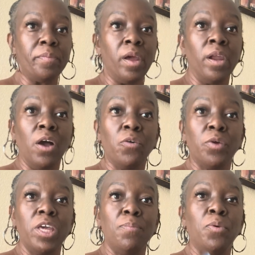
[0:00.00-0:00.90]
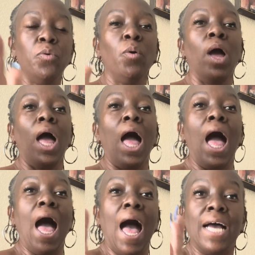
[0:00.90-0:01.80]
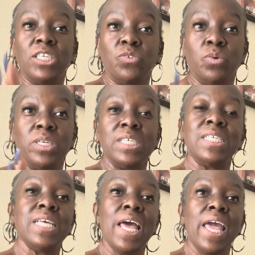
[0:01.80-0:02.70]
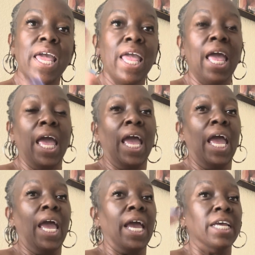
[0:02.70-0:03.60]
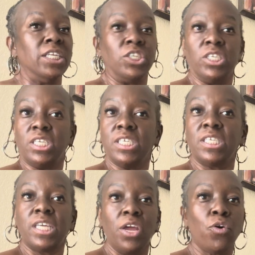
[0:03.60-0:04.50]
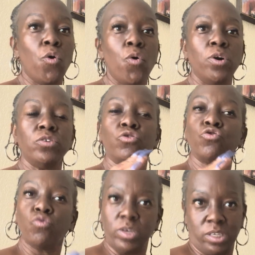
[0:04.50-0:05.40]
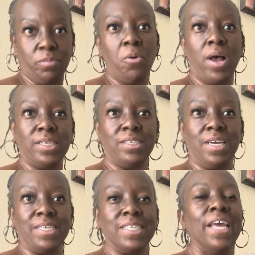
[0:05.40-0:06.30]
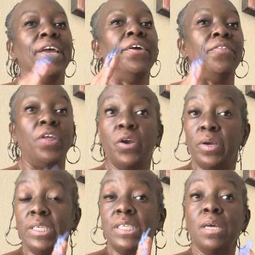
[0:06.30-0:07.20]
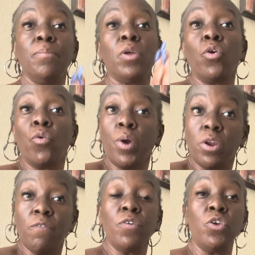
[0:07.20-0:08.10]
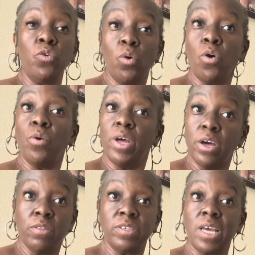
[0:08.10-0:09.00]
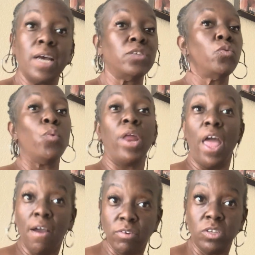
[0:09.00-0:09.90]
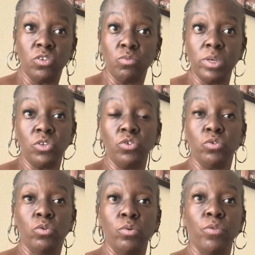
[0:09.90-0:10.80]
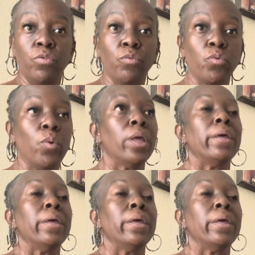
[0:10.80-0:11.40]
I'm not going to keep you. I just want to say, just stay the course, trust the process. There is something greater for you on the other side. So whatever situations you're going through,